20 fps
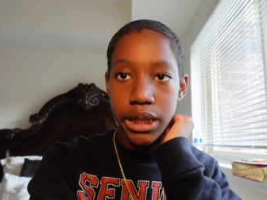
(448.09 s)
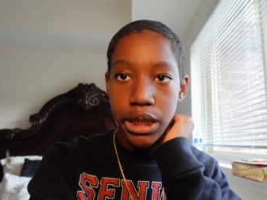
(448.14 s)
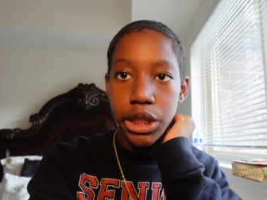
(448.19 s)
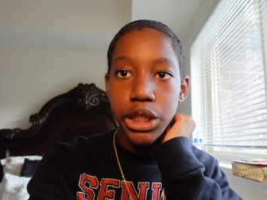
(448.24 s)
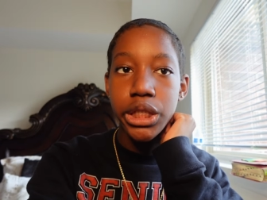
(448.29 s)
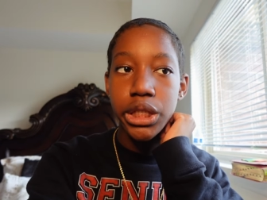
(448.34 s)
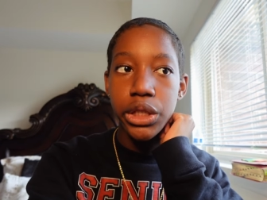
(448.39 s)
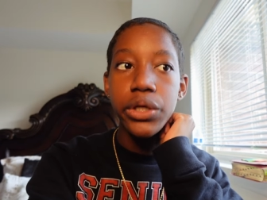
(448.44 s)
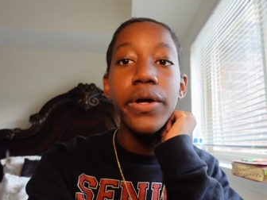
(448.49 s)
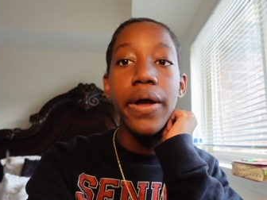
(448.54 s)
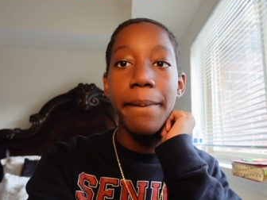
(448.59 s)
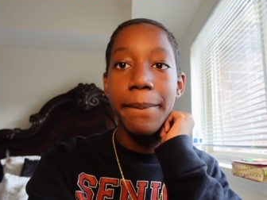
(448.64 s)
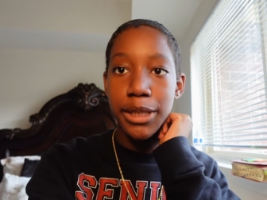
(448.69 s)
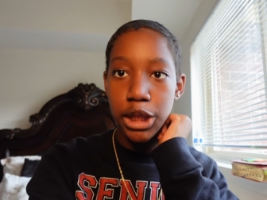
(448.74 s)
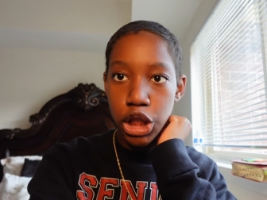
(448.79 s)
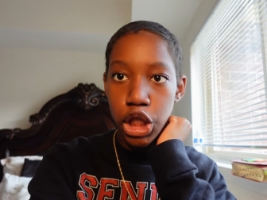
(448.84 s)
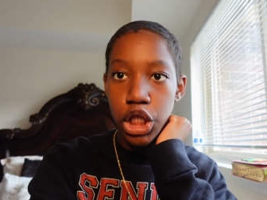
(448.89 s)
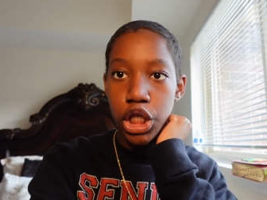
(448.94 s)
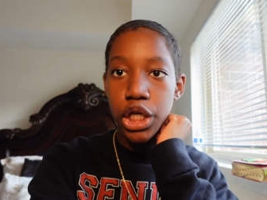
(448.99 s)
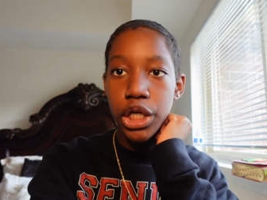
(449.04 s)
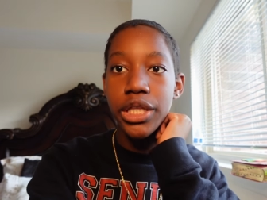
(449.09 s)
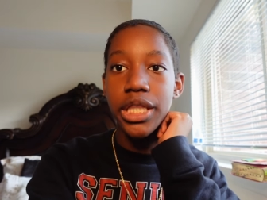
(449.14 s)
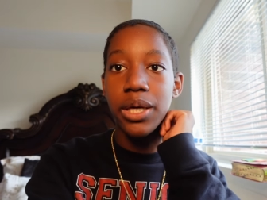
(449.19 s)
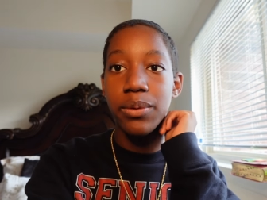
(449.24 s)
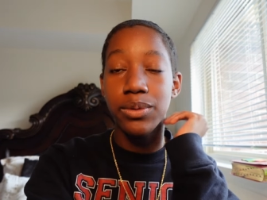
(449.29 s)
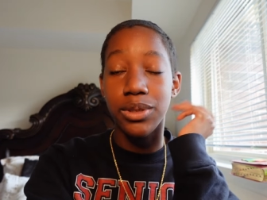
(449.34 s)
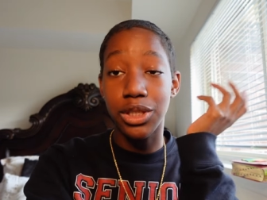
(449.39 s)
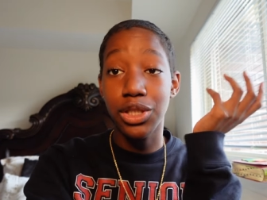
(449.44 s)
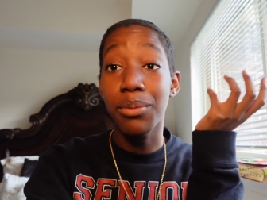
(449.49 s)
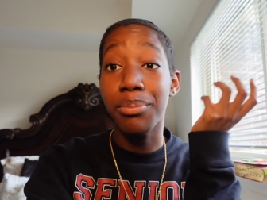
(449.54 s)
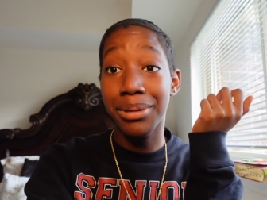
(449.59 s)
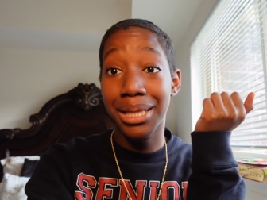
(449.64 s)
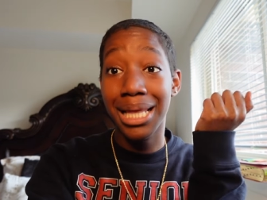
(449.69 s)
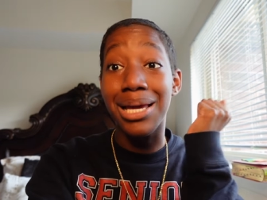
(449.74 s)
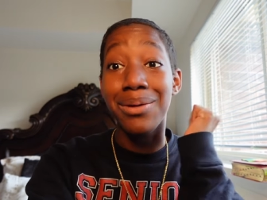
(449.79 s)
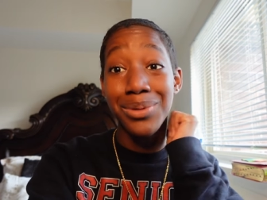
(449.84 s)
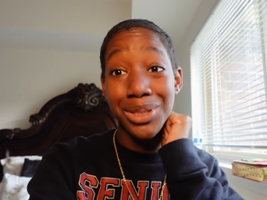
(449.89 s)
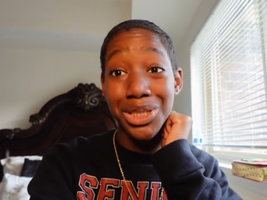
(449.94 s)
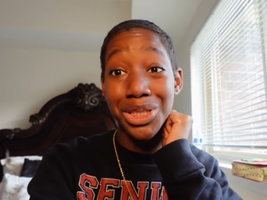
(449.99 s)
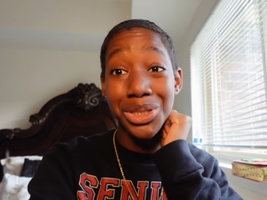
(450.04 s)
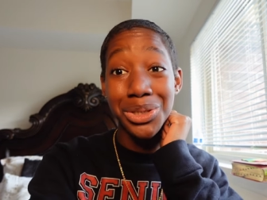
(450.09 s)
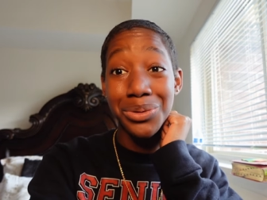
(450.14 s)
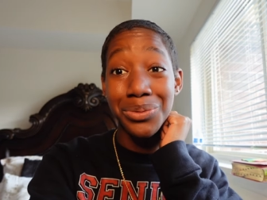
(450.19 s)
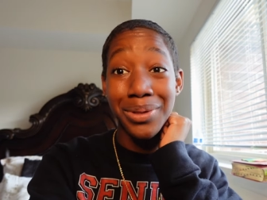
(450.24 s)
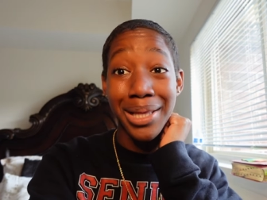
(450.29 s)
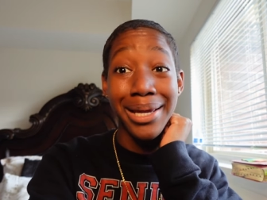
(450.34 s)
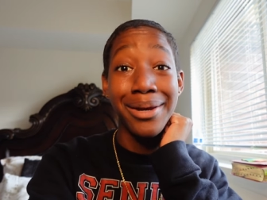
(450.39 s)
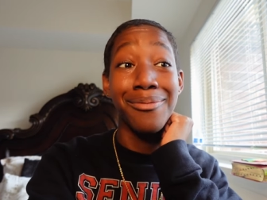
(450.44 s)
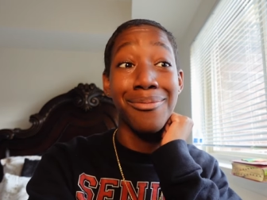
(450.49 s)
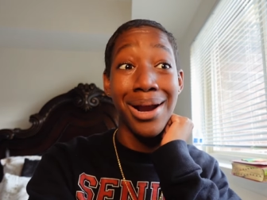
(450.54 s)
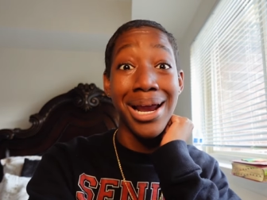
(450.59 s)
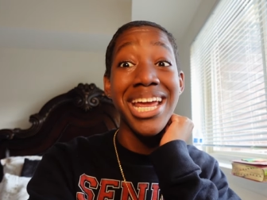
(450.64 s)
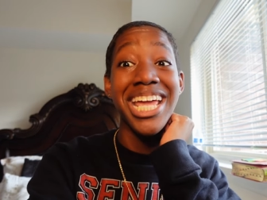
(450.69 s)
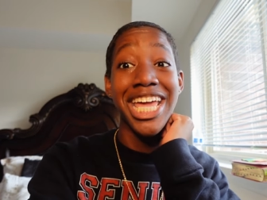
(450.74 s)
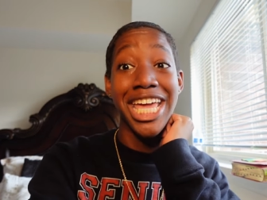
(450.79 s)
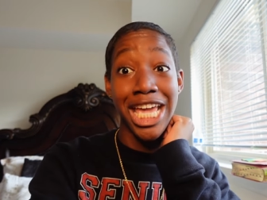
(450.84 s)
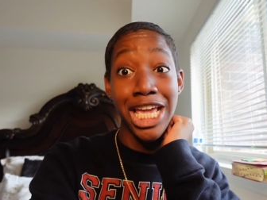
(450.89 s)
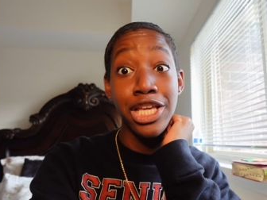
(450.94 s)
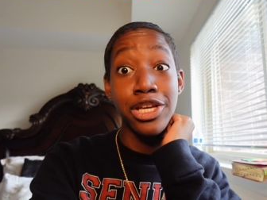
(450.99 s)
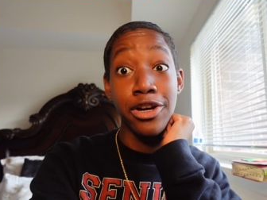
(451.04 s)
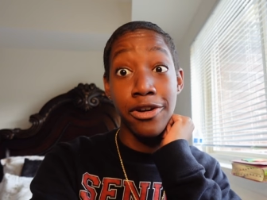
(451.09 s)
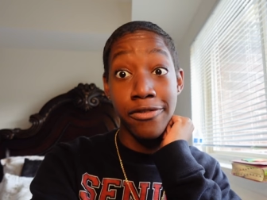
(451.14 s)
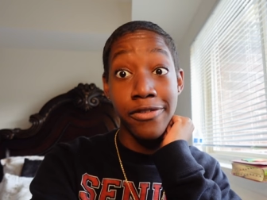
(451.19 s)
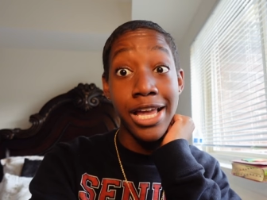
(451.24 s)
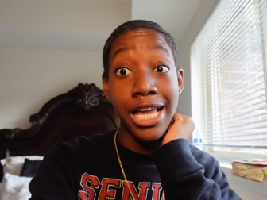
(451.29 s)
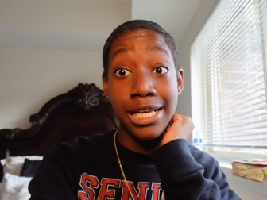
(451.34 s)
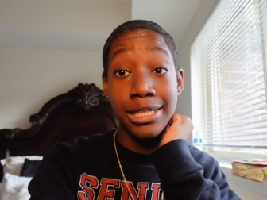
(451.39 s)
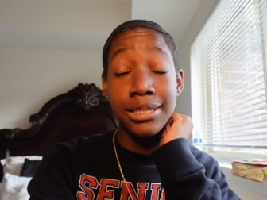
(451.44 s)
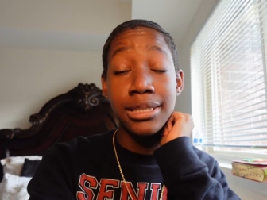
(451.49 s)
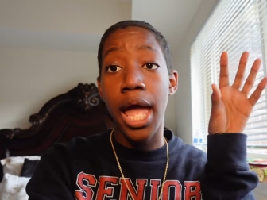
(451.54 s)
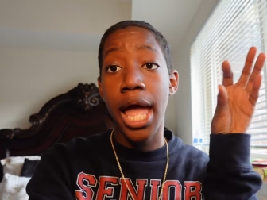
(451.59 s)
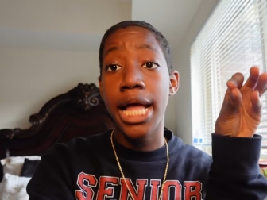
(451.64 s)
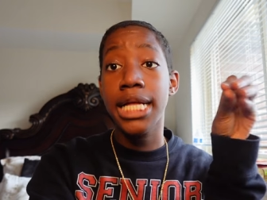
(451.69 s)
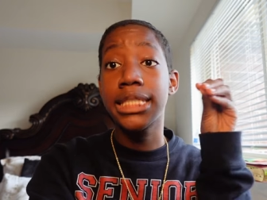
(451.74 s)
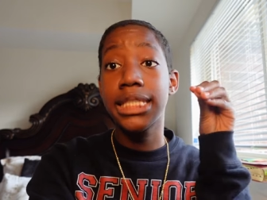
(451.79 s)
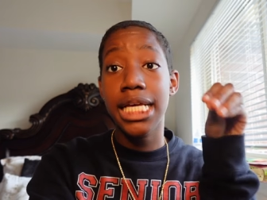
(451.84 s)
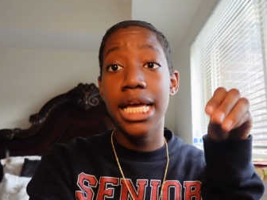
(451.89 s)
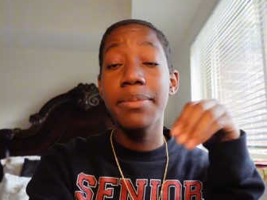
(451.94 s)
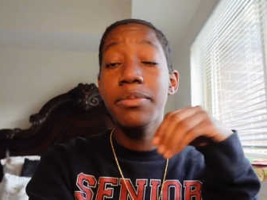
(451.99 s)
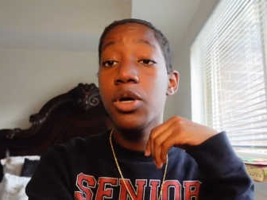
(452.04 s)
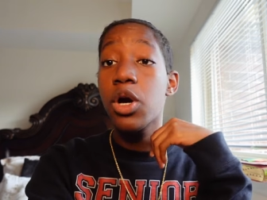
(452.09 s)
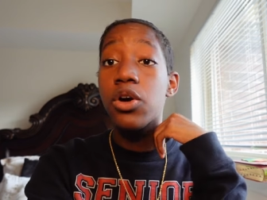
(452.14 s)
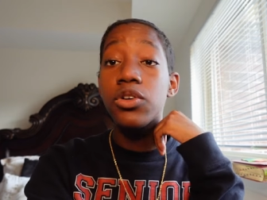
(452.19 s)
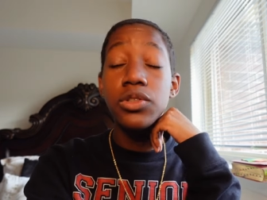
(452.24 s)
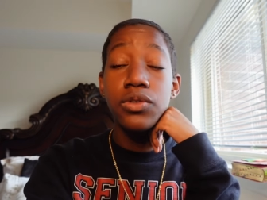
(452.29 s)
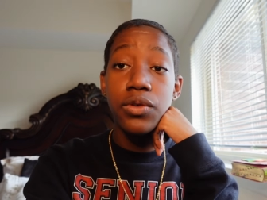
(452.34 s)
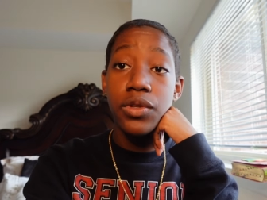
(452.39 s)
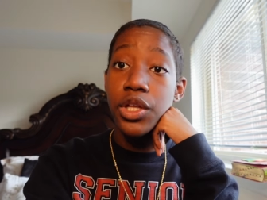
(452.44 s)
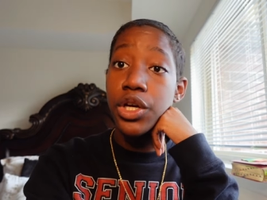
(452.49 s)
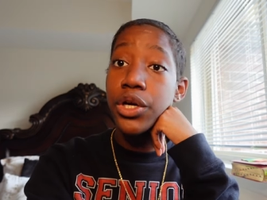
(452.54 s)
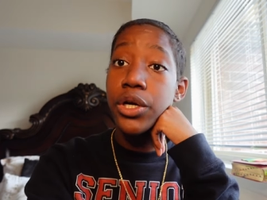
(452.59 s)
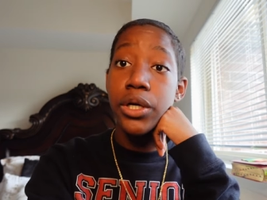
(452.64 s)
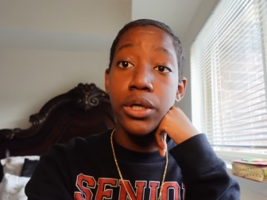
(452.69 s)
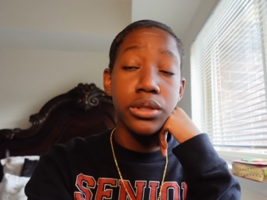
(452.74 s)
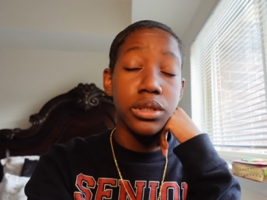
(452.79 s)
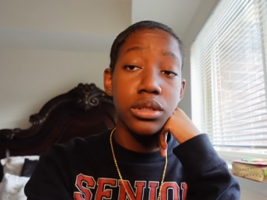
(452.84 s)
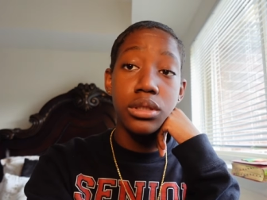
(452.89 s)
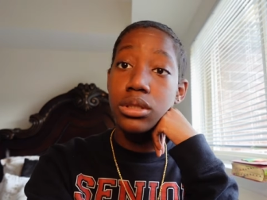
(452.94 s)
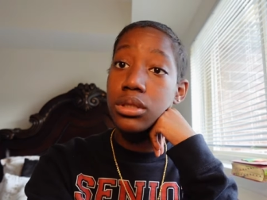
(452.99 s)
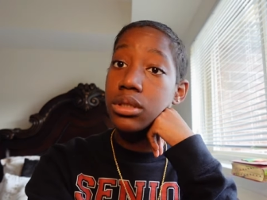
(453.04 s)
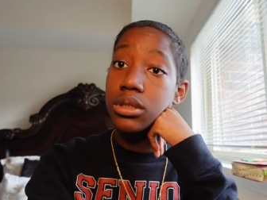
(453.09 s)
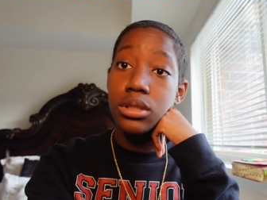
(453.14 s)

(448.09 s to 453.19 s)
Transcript: They're still immature. They will still play with you, like right in your face. And same goes for the girls.